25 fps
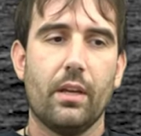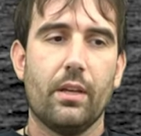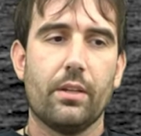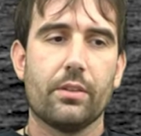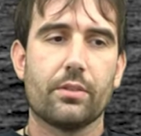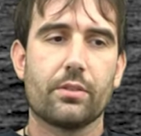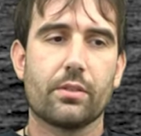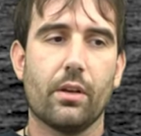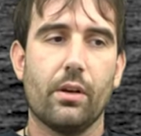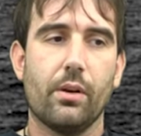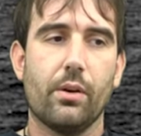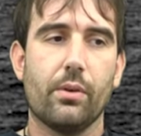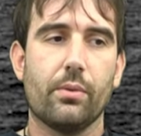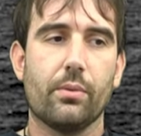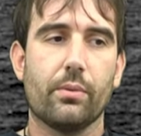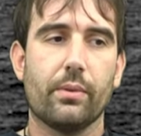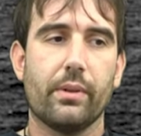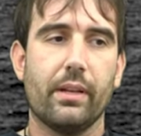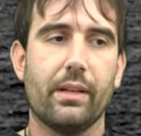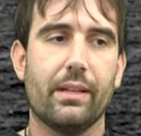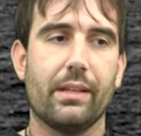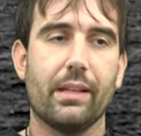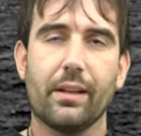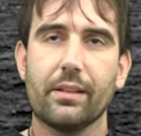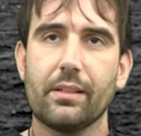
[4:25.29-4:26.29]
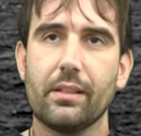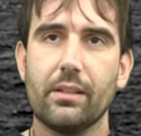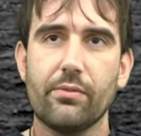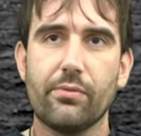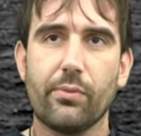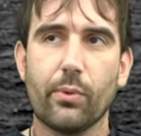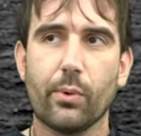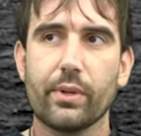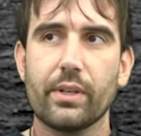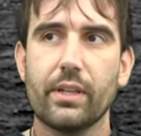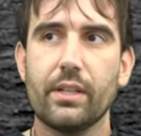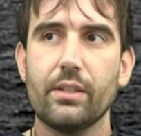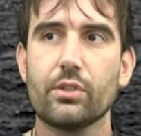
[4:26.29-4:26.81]
So in
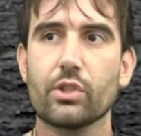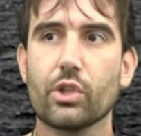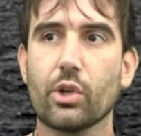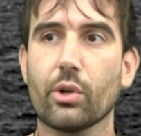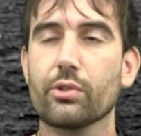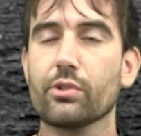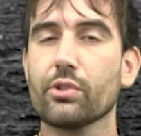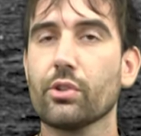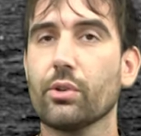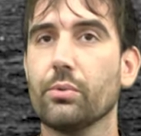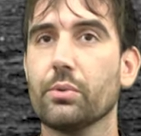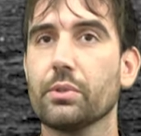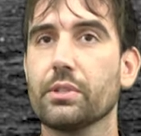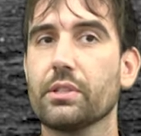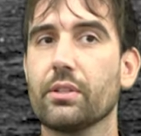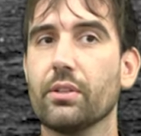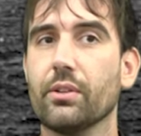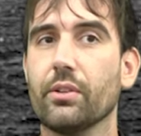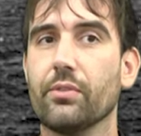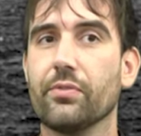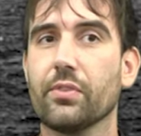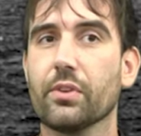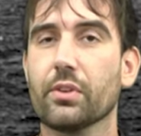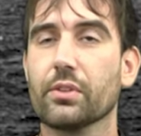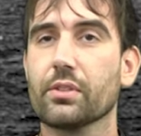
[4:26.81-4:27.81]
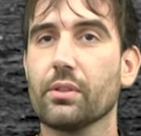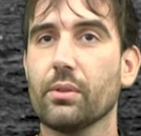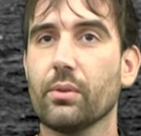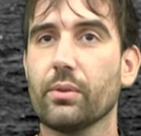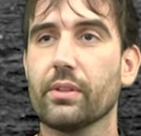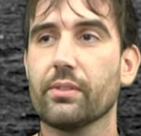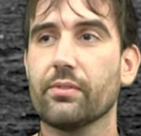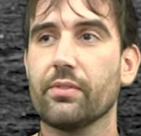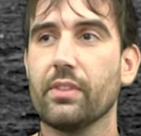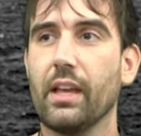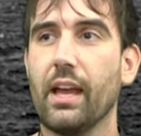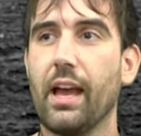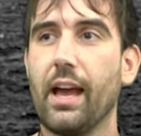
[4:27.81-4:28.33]
1940, Churchill was still First
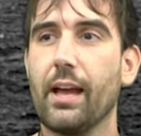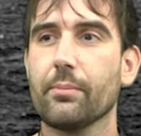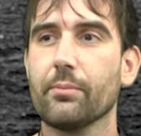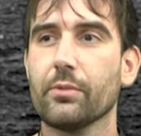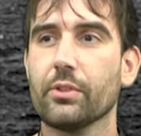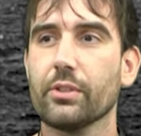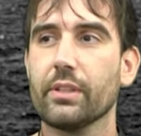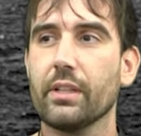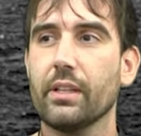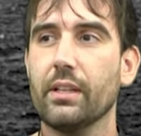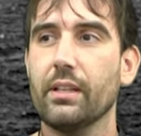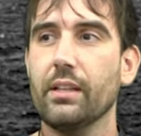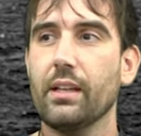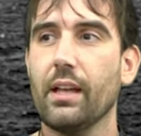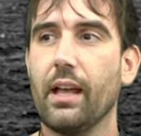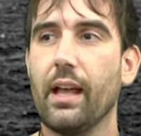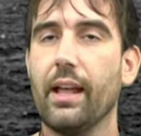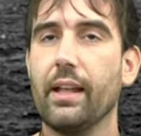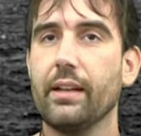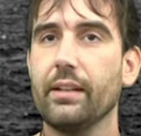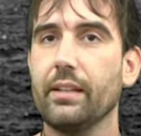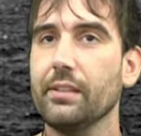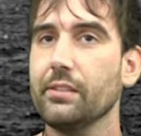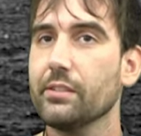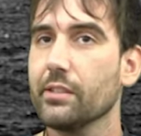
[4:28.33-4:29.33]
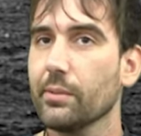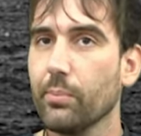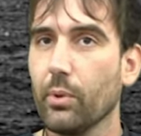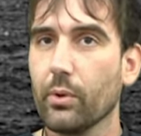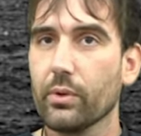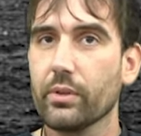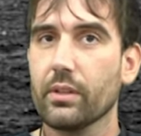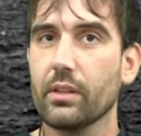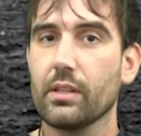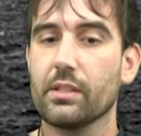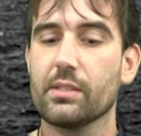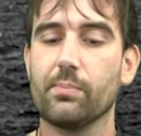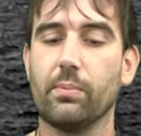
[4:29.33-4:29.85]
Lord of the Admiralty, and he
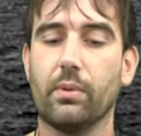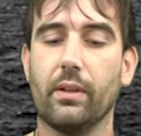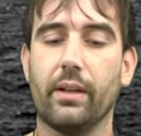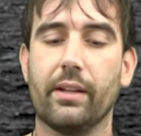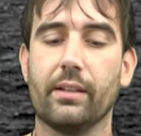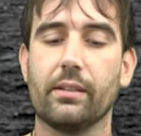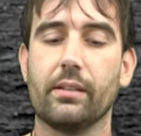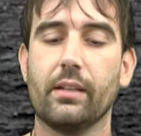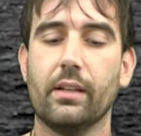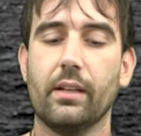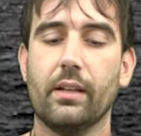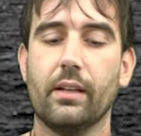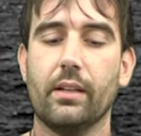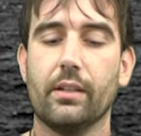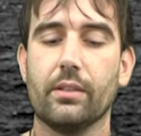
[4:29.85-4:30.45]
supported this plan.